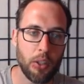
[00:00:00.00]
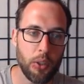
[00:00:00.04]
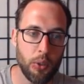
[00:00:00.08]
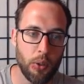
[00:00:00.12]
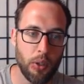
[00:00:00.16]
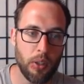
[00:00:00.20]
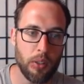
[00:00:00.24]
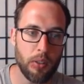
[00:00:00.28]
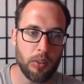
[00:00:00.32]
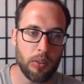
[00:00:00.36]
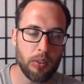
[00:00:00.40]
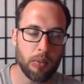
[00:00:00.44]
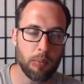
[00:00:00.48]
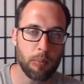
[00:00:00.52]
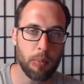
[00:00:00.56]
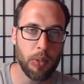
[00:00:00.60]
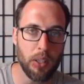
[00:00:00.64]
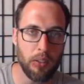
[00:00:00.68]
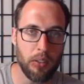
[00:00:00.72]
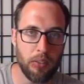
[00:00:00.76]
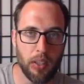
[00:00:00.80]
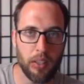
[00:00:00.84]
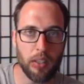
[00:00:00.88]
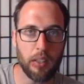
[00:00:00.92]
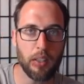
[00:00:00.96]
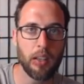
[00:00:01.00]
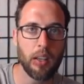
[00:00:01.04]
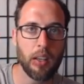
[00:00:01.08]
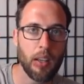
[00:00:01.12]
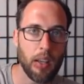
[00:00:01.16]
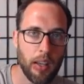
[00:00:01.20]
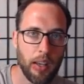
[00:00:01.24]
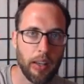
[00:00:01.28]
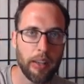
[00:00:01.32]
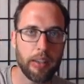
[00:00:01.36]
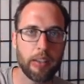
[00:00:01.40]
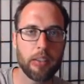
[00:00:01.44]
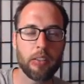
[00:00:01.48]
you can pivot
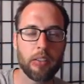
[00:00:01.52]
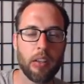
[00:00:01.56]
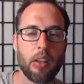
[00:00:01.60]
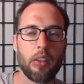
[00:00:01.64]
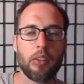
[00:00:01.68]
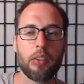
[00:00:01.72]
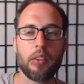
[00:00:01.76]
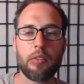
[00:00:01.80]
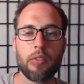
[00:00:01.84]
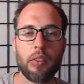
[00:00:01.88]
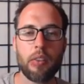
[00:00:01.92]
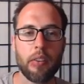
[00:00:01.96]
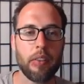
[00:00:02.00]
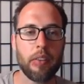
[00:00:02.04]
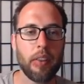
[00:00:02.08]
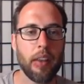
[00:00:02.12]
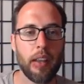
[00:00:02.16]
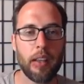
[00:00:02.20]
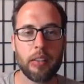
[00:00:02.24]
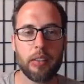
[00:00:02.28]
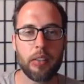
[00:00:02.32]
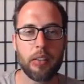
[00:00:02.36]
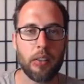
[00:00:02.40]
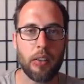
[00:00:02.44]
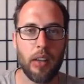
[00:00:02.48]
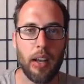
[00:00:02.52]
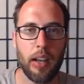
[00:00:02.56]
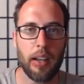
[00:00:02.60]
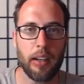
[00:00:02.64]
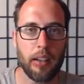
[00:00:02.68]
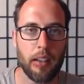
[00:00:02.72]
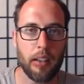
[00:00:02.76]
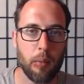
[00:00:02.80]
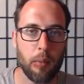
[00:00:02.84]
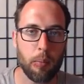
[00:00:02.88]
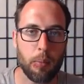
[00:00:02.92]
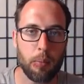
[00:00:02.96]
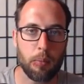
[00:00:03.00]
and sell different things. They're not
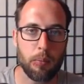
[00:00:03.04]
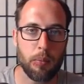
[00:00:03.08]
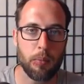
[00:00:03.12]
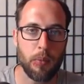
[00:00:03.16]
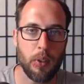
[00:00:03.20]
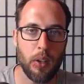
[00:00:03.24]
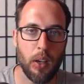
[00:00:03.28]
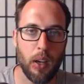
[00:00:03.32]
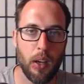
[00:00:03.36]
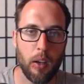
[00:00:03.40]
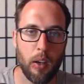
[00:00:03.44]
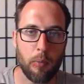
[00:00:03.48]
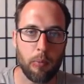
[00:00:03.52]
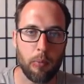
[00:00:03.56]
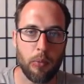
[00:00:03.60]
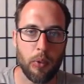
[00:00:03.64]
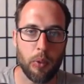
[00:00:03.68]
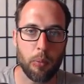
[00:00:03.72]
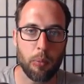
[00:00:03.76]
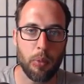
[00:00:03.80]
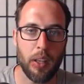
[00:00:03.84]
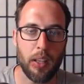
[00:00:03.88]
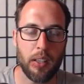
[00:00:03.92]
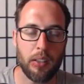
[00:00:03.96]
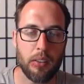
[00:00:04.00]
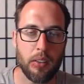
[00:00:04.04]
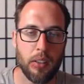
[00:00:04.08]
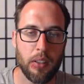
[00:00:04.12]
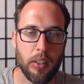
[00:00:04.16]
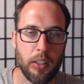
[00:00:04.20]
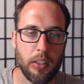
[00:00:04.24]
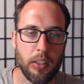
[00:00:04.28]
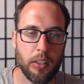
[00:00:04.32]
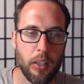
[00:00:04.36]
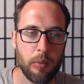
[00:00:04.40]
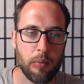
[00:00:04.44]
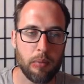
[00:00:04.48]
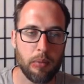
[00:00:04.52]
going to replace the
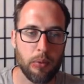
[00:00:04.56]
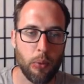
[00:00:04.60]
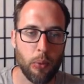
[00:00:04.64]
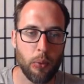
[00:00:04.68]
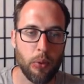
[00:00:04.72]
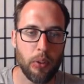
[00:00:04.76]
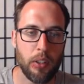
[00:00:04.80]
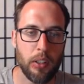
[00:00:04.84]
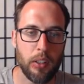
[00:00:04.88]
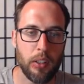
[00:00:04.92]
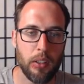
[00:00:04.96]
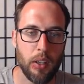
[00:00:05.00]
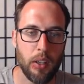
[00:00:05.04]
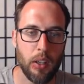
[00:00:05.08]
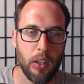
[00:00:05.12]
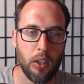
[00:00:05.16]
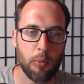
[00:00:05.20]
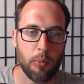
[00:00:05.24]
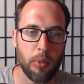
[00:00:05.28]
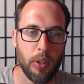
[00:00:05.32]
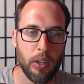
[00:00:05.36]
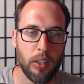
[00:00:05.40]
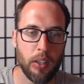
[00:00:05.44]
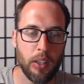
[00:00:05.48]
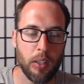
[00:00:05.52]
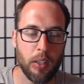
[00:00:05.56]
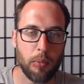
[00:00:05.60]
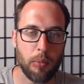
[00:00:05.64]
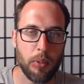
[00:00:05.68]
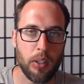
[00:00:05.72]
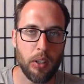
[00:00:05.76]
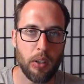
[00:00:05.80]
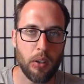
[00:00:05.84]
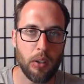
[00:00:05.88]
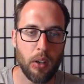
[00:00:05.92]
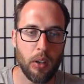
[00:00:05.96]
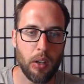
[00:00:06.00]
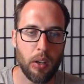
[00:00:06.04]
income fully, but it can
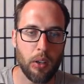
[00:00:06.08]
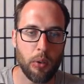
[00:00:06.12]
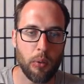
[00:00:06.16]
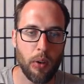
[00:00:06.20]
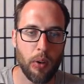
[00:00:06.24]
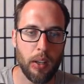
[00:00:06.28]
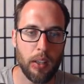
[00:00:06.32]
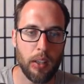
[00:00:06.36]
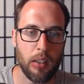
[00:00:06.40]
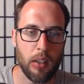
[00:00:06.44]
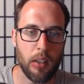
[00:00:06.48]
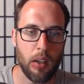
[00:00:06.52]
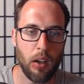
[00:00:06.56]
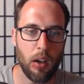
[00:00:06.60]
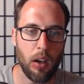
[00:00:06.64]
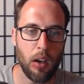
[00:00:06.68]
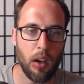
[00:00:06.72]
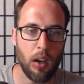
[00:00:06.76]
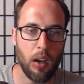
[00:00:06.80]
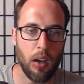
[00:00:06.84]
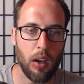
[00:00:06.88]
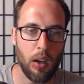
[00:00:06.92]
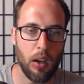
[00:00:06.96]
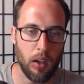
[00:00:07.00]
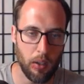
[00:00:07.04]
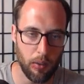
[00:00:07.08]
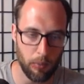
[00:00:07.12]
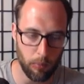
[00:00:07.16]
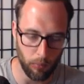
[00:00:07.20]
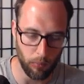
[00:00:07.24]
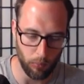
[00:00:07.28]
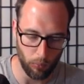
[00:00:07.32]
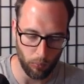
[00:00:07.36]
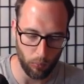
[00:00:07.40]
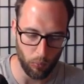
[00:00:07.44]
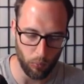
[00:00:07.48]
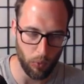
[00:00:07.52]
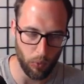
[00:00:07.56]
be a great
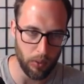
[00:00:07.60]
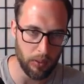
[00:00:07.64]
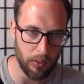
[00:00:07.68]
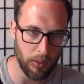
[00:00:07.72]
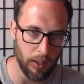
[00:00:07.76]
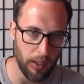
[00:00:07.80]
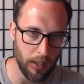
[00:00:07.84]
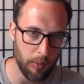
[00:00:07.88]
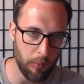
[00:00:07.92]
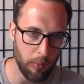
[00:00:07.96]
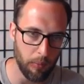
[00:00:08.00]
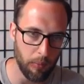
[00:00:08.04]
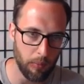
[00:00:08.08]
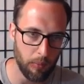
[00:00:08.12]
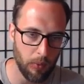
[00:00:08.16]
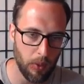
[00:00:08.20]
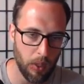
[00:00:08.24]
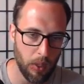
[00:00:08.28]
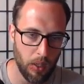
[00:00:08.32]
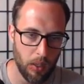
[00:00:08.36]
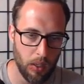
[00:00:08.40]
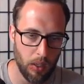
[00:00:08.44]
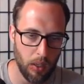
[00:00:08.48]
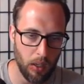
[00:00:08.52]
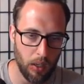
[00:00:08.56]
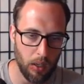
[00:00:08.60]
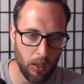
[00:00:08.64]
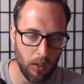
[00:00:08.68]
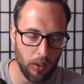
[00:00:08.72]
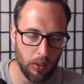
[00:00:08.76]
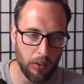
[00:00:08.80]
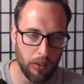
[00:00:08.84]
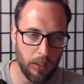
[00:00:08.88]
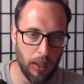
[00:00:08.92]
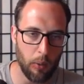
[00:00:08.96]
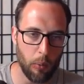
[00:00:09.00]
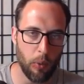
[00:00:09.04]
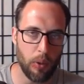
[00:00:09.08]
one-time,
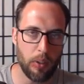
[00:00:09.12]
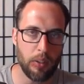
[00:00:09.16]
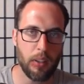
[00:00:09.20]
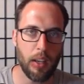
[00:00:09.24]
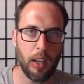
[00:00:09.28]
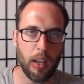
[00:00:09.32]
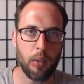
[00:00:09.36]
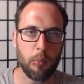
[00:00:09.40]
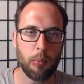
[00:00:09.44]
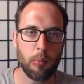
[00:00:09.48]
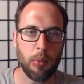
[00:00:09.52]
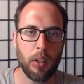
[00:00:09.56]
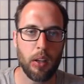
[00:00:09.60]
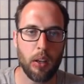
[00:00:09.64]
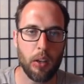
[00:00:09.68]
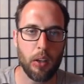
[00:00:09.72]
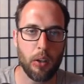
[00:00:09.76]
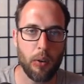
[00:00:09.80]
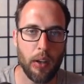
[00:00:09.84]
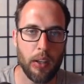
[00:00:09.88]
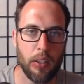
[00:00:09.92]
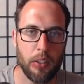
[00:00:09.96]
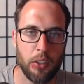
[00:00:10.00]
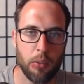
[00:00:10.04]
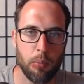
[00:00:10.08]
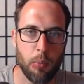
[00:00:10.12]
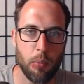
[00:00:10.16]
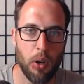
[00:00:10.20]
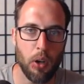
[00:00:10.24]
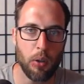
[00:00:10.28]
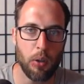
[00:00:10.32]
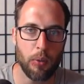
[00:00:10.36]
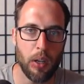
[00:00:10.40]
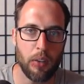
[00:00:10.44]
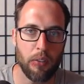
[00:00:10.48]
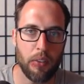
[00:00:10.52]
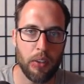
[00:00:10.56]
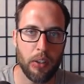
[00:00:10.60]
or not one time, but a great
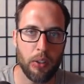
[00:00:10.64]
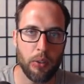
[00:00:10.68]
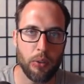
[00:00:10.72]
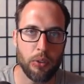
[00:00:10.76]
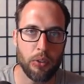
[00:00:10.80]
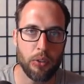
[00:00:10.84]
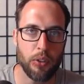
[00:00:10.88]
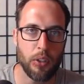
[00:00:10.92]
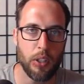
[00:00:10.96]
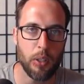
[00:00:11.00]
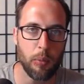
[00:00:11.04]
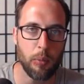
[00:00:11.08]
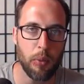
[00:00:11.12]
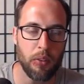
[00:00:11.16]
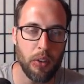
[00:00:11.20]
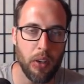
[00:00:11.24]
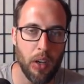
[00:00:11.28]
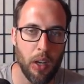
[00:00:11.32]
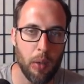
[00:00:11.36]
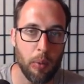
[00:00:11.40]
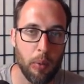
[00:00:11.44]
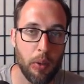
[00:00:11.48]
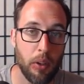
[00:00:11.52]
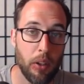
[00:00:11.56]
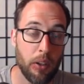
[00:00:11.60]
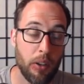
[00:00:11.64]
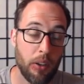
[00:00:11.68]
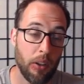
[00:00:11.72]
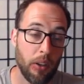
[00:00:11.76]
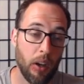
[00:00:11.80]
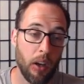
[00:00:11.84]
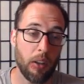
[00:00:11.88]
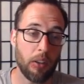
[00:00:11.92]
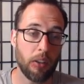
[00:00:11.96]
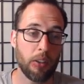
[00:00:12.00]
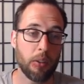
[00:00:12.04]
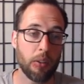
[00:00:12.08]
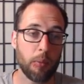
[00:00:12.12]
small revenue stream of a couple
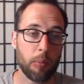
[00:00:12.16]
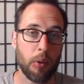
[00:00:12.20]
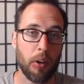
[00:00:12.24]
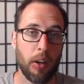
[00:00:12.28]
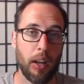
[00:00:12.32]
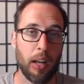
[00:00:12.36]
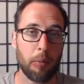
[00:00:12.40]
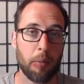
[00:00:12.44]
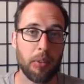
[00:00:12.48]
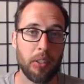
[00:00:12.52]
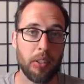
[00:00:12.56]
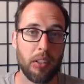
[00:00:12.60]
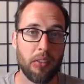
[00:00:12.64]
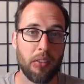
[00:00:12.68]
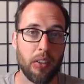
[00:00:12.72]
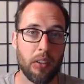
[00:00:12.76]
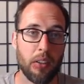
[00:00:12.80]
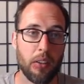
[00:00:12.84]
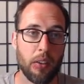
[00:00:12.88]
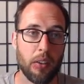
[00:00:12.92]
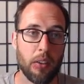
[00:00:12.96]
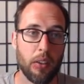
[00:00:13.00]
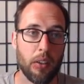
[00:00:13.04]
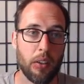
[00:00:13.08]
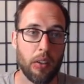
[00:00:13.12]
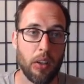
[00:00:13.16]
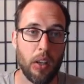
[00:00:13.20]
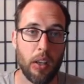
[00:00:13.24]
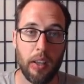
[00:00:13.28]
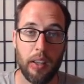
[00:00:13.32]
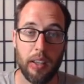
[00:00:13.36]
$100, perhaps even, or